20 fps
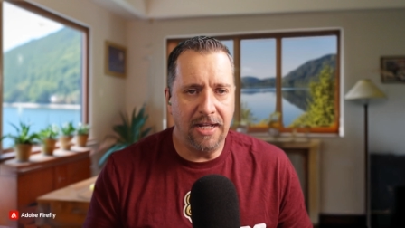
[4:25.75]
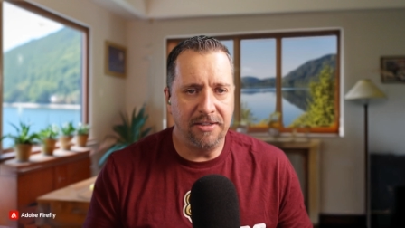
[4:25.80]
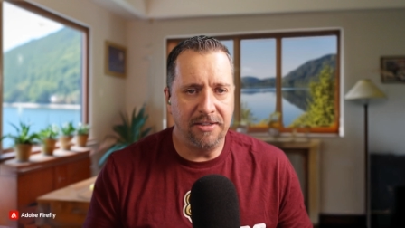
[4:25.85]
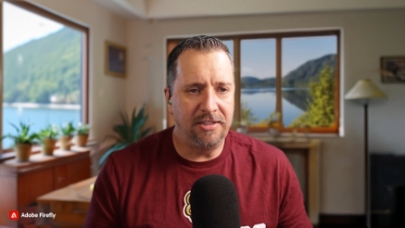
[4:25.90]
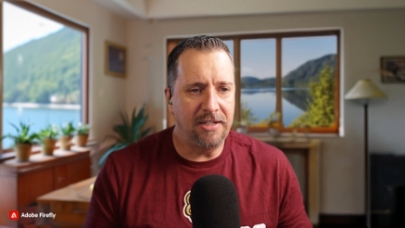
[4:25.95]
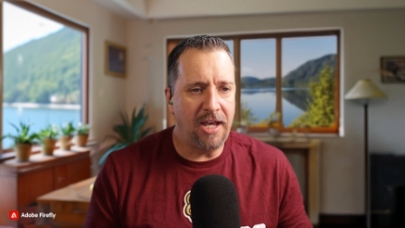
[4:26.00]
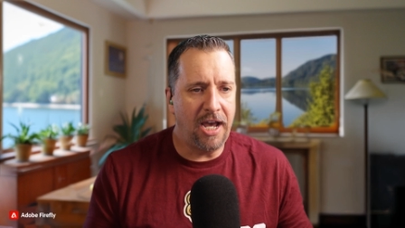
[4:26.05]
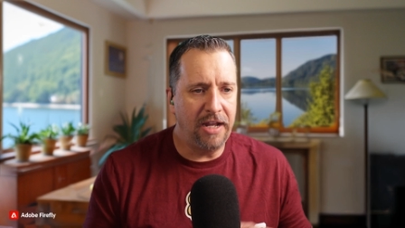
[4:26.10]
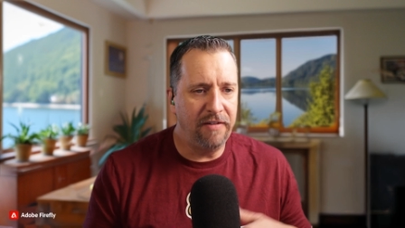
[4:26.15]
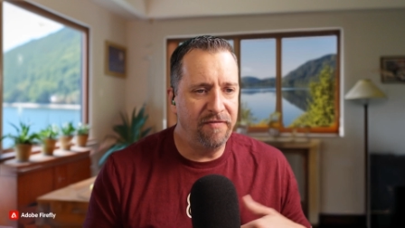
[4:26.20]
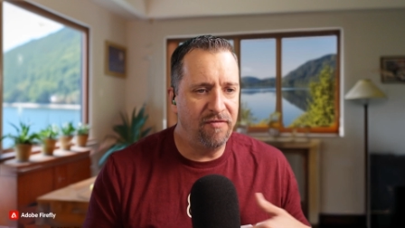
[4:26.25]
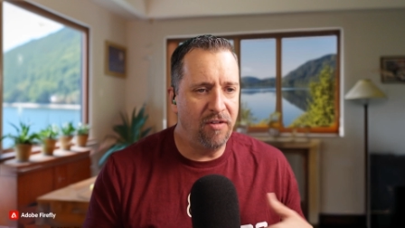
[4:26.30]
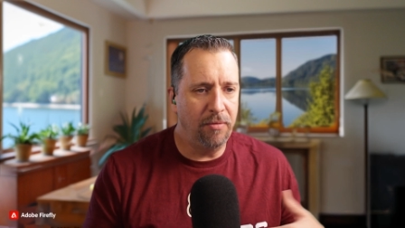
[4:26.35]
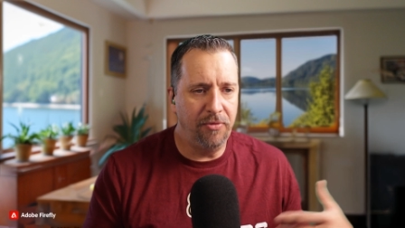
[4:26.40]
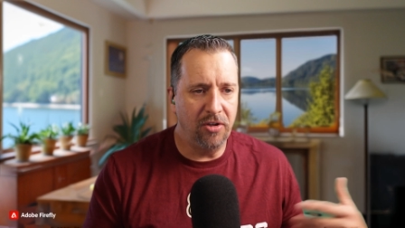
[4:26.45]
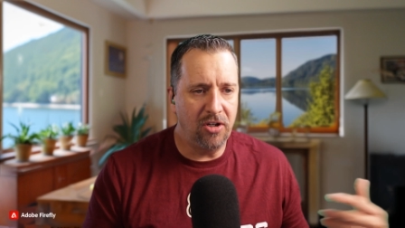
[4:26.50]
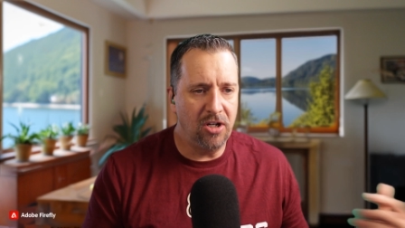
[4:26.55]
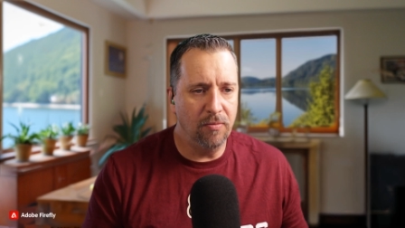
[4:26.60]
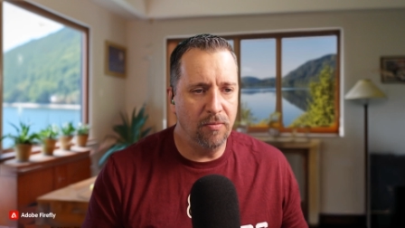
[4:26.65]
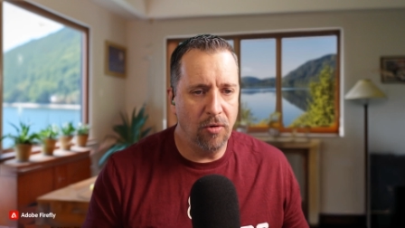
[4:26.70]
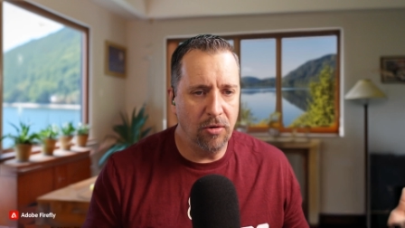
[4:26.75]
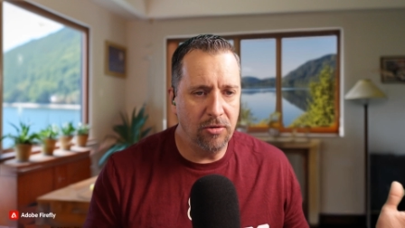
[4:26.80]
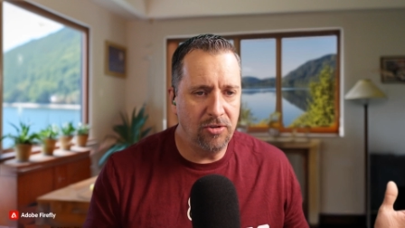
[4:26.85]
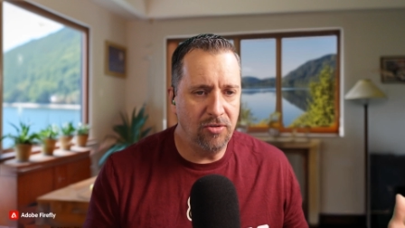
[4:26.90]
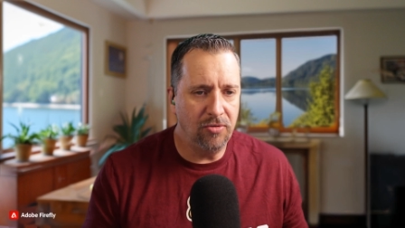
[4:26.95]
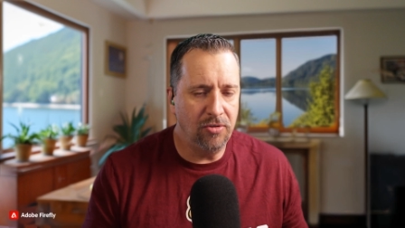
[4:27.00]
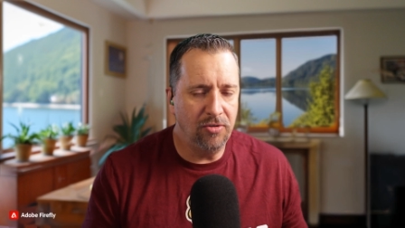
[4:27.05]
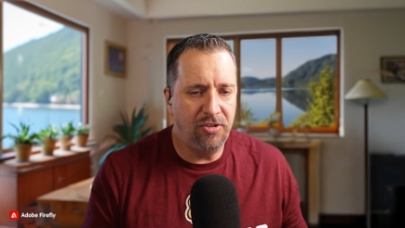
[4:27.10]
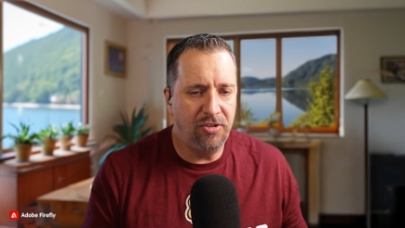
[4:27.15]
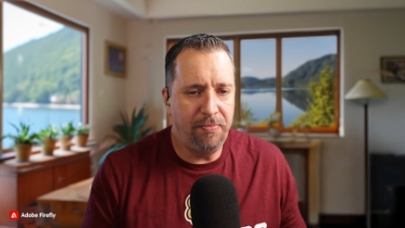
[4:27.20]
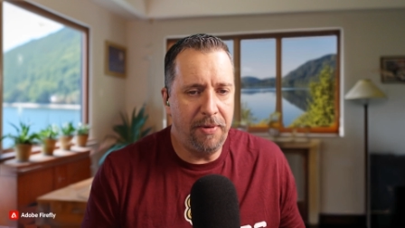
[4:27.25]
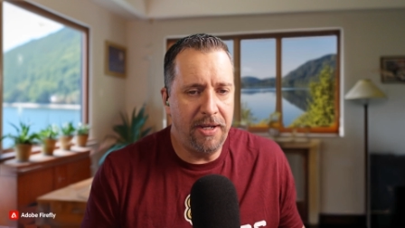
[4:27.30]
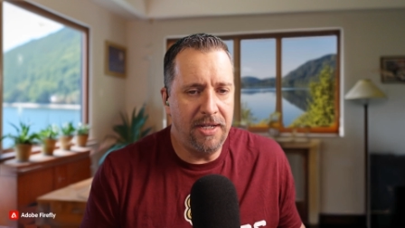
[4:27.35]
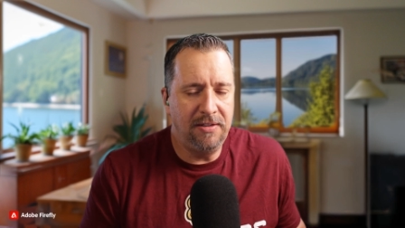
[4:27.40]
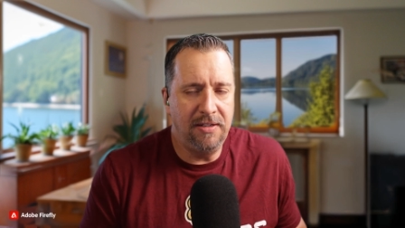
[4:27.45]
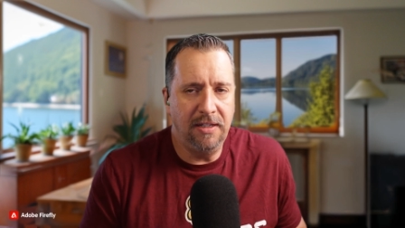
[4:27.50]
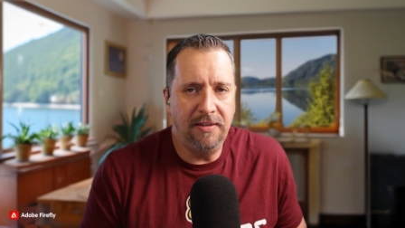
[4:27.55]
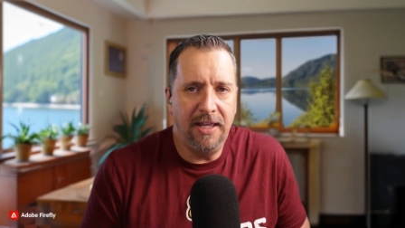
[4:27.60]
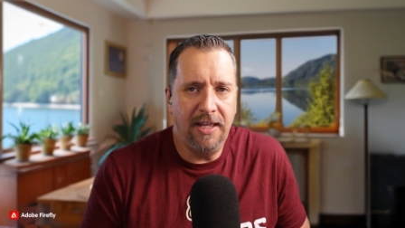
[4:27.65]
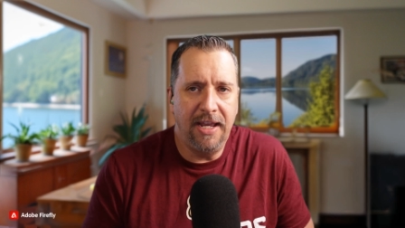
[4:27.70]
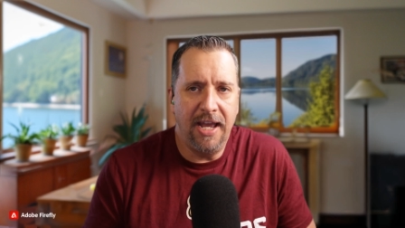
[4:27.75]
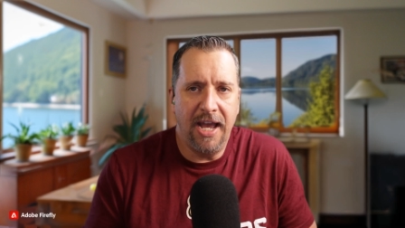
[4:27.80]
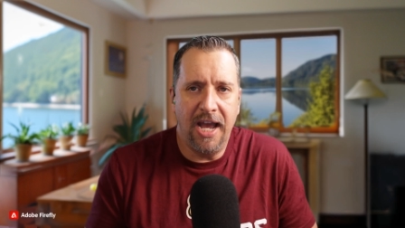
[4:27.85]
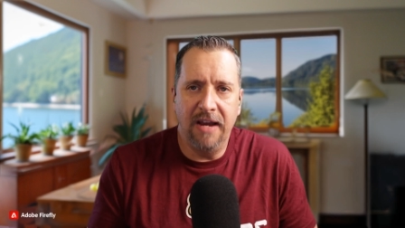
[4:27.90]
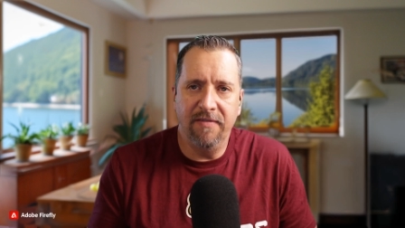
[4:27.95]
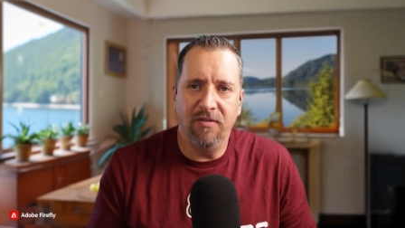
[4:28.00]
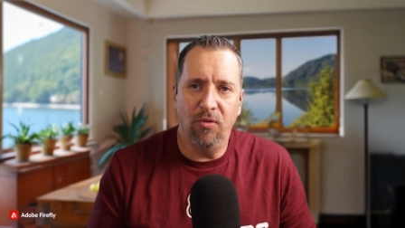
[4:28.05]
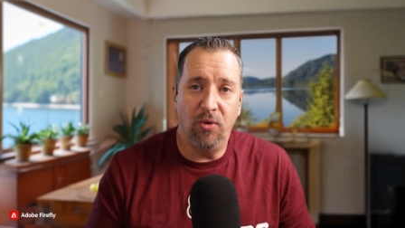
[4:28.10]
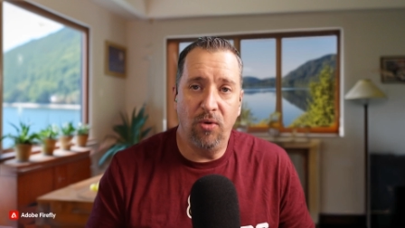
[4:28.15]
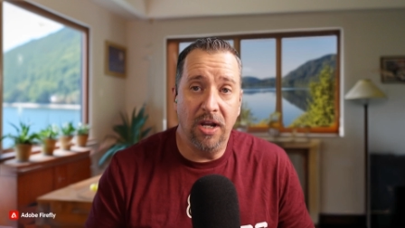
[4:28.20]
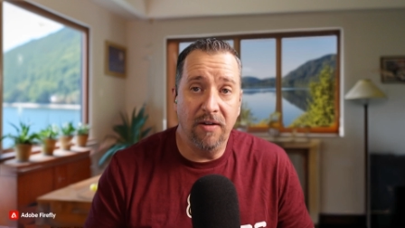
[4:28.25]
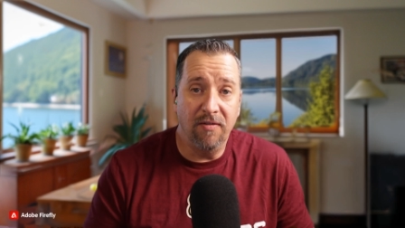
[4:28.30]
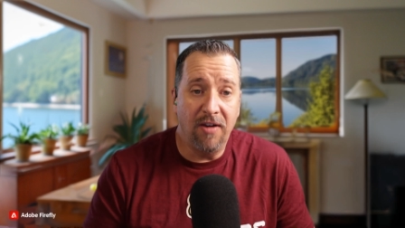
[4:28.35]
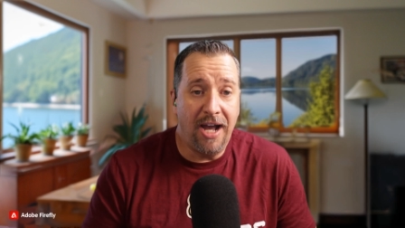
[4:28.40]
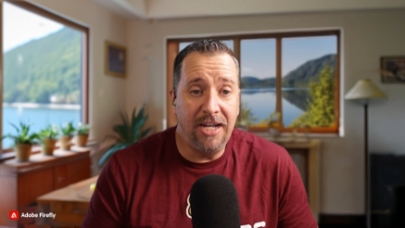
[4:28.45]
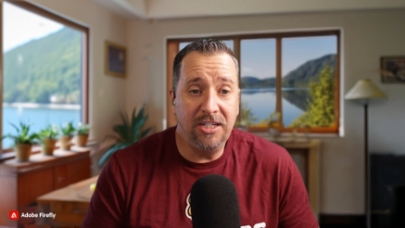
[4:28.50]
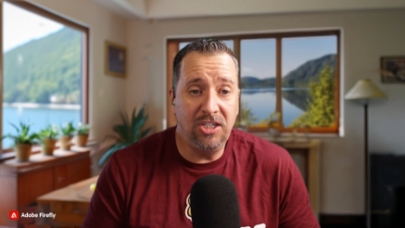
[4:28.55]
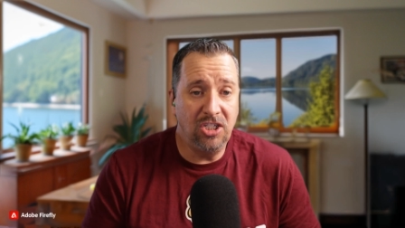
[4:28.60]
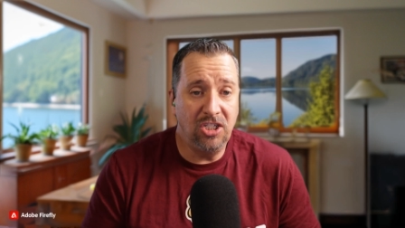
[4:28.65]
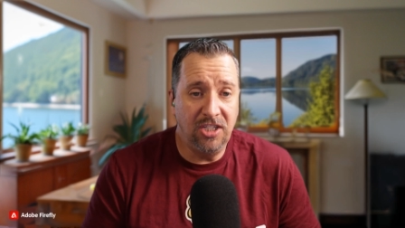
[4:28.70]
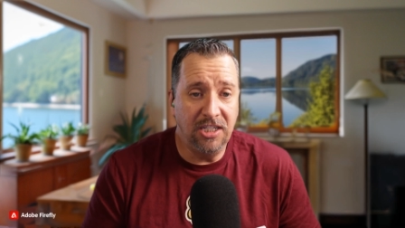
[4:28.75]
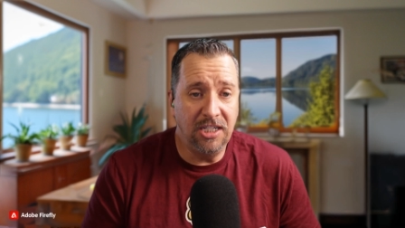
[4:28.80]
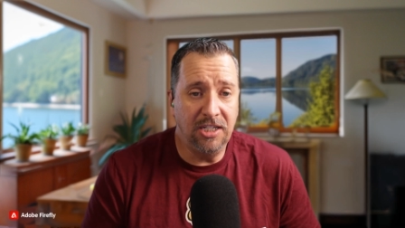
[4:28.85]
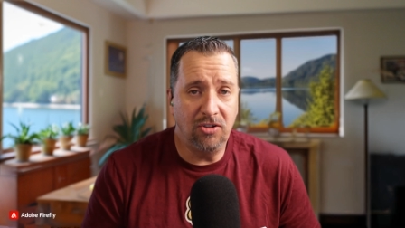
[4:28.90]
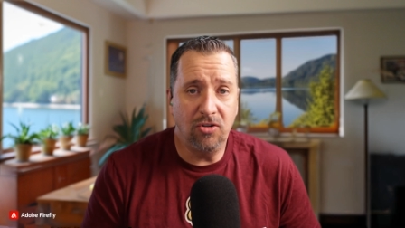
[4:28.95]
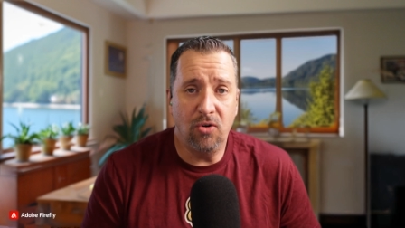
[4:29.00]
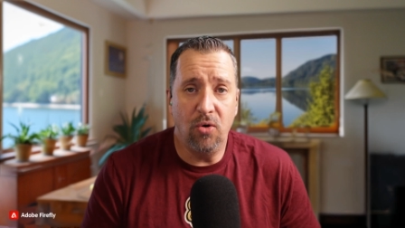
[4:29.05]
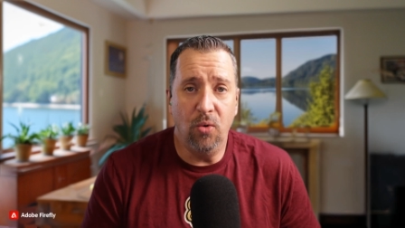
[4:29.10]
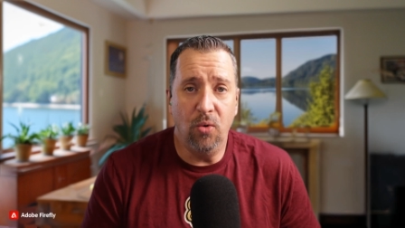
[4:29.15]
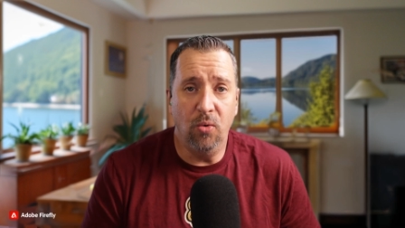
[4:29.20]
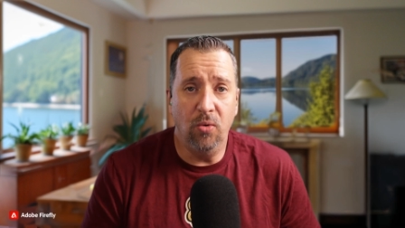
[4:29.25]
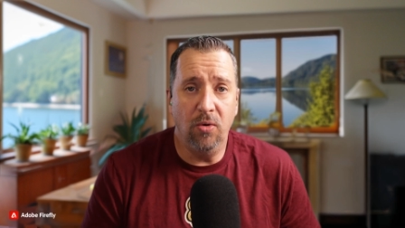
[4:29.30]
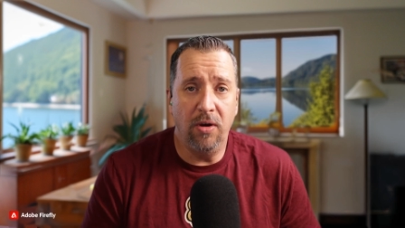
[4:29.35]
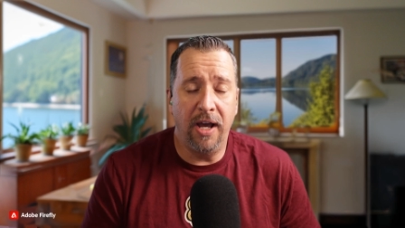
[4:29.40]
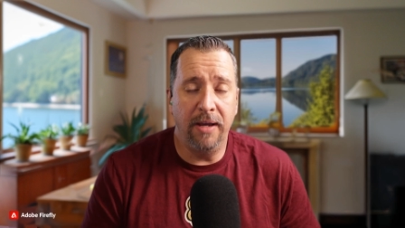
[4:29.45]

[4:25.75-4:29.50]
aside from the commercial space that they have or whatever. I just think it's cool.